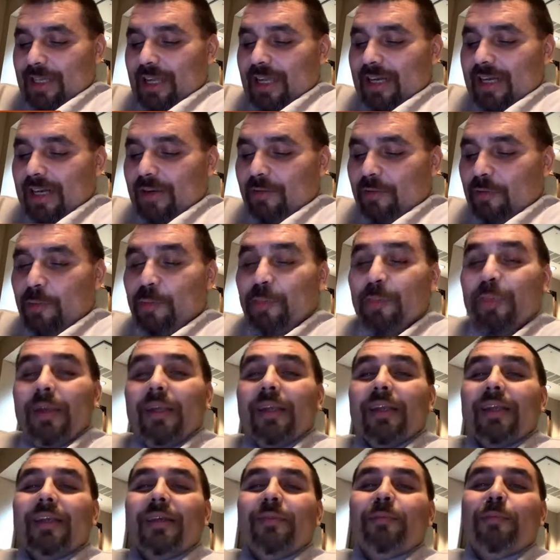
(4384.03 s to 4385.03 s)
I've never
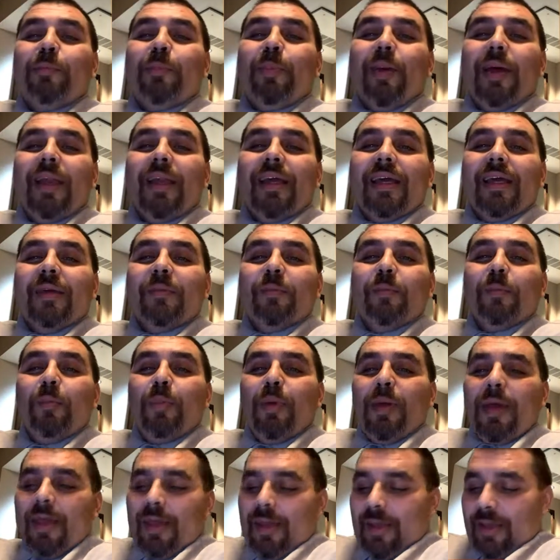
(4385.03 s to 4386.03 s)
been in Pelican
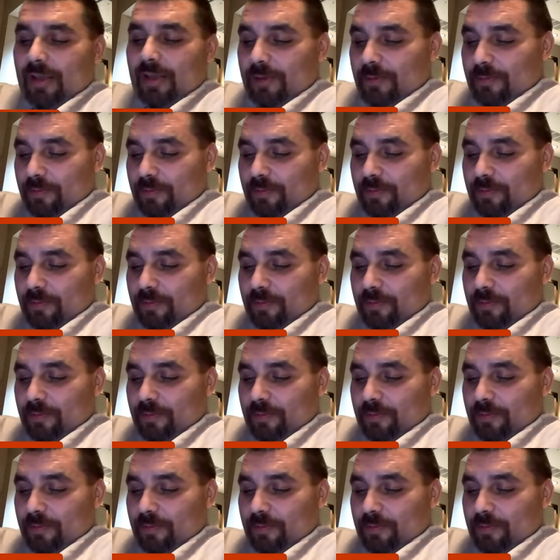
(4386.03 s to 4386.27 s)
Bay.